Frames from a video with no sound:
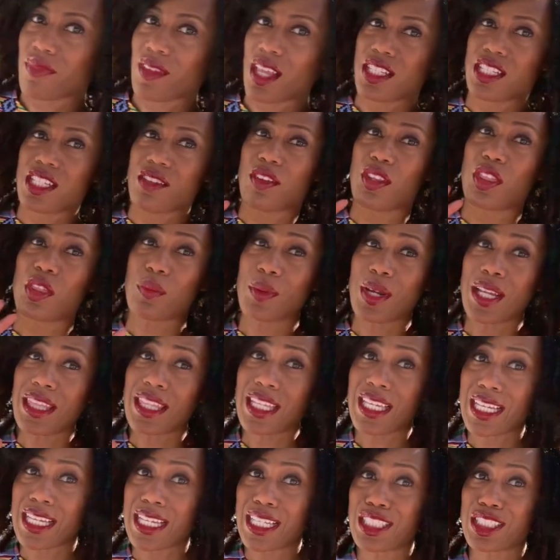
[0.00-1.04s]
So the three
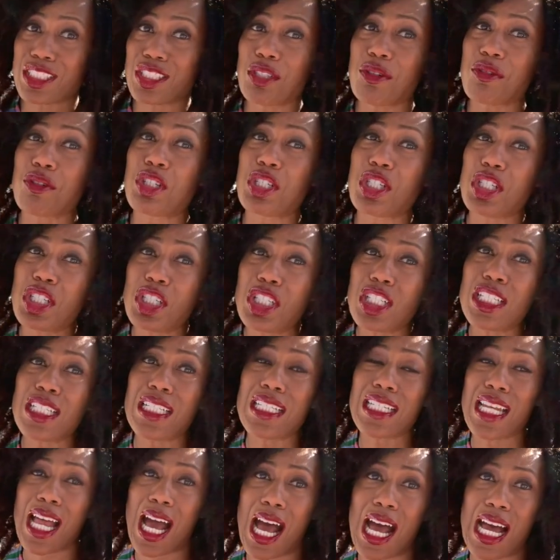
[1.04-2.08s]
things you
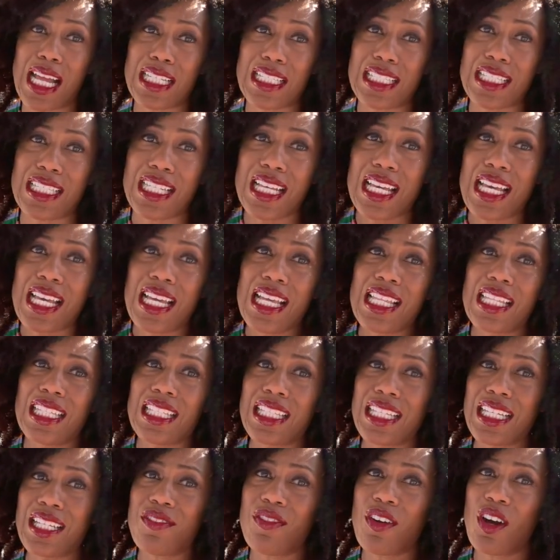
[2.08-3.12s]
should not
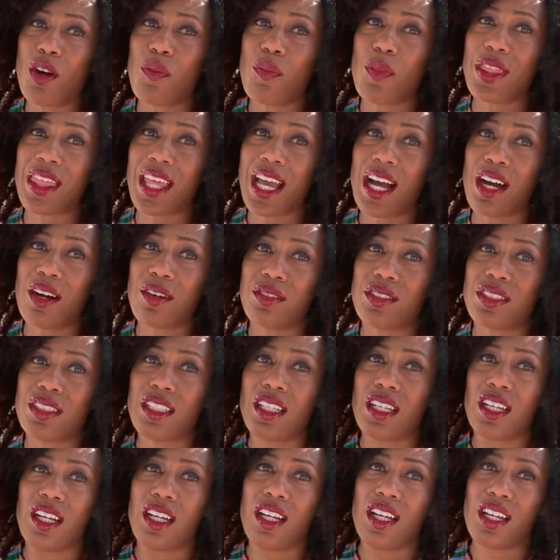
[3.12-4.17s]
leave home without.
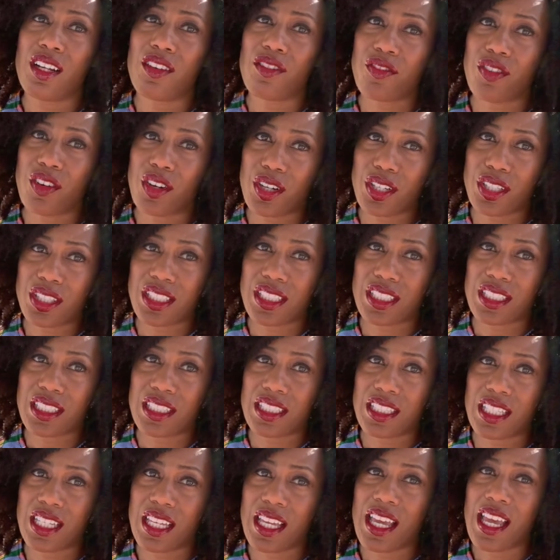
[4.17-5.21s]

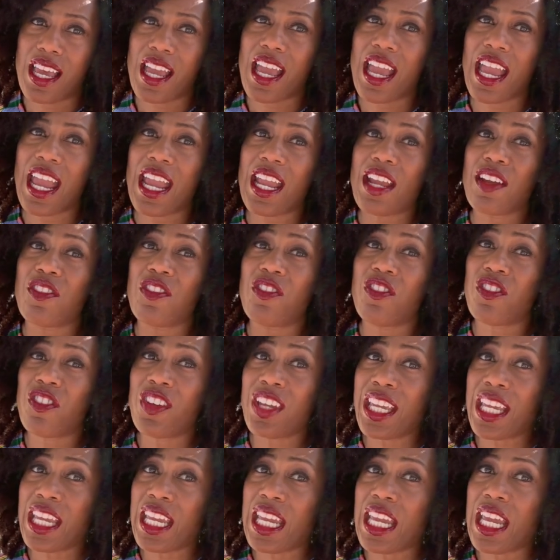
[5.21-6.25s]
First, a
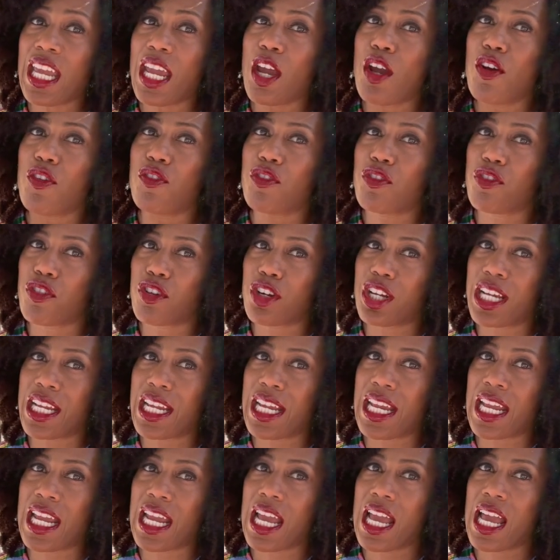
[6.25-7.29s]

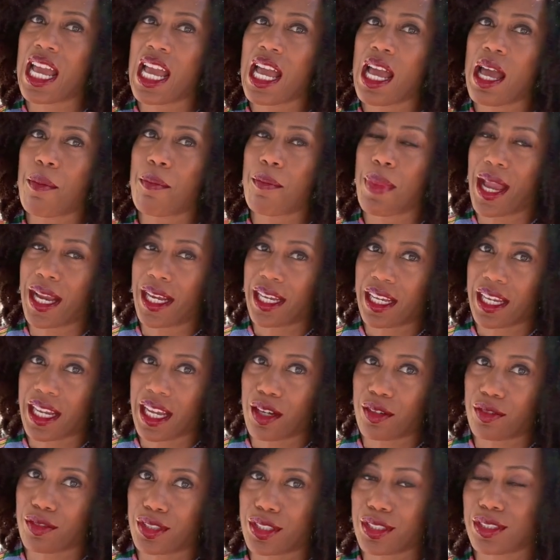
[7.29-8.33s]
fee-free bank
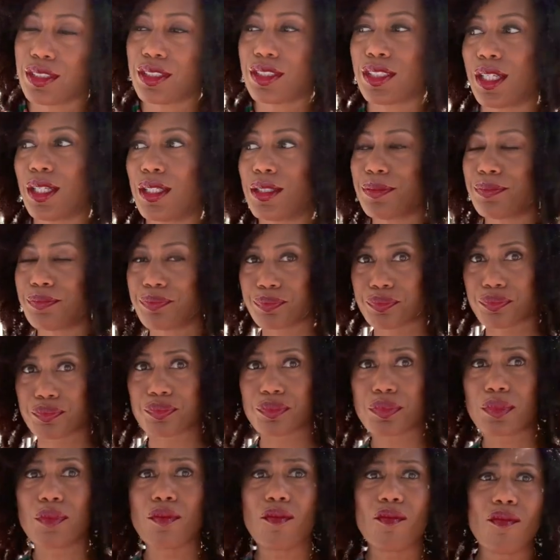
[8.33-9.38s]
account. So
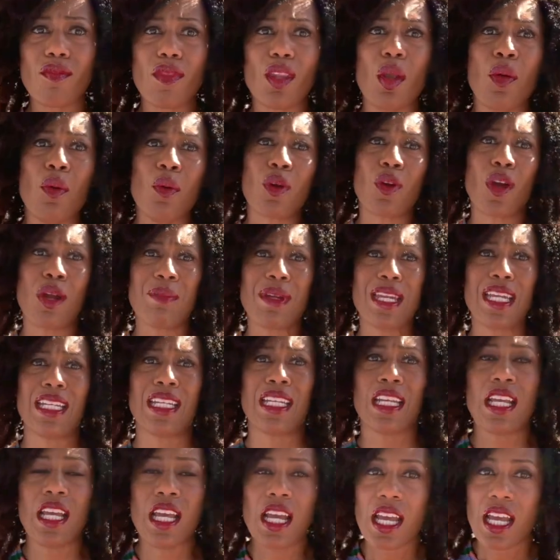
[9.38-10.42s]
what do I
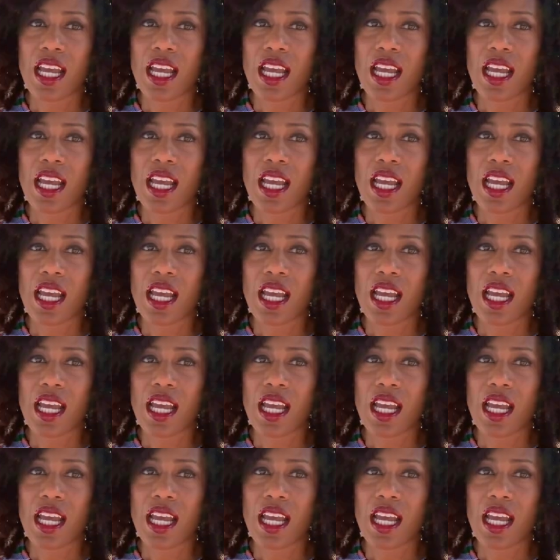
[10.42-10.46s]
mean?